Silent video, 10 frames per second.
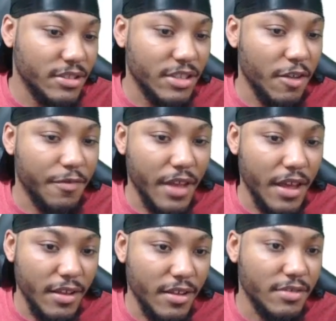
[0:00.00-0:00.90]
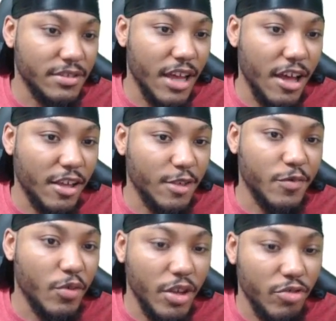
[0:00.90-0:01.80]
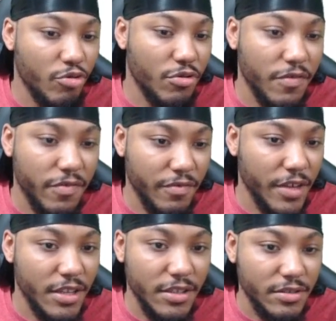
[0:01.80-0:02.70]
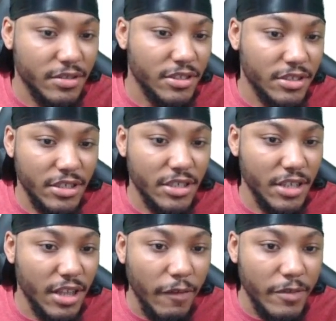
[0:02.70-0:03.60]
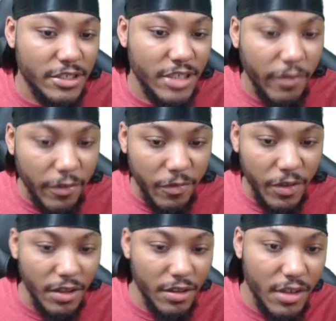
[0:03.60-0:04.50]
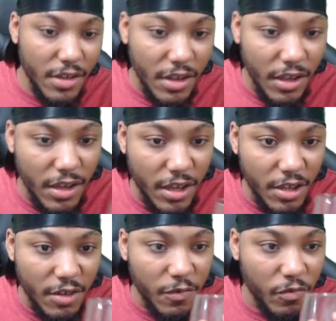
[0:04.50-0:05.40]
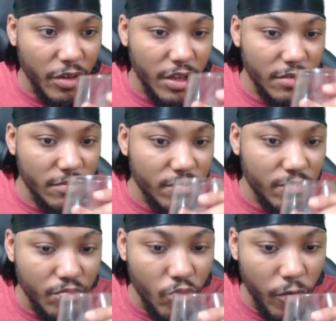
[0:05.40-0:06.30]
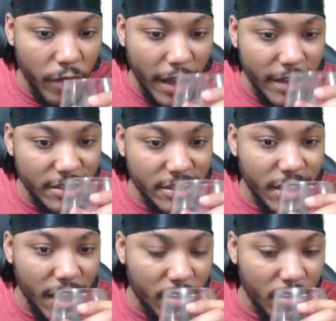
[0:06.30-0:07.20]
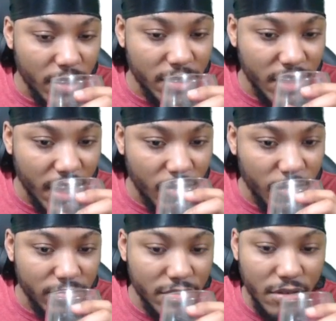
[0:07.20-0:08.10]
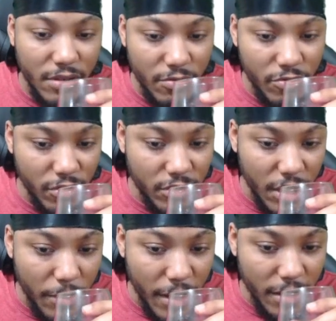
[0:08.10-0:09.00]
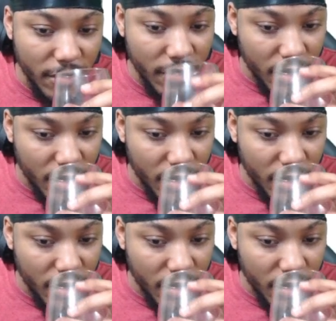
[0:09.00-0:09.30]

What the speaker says: stuff. Like, it's not his fault he grew to freaking 6'11", 7 feet, and he can freaking move like a gazelle. Come on, stop hating.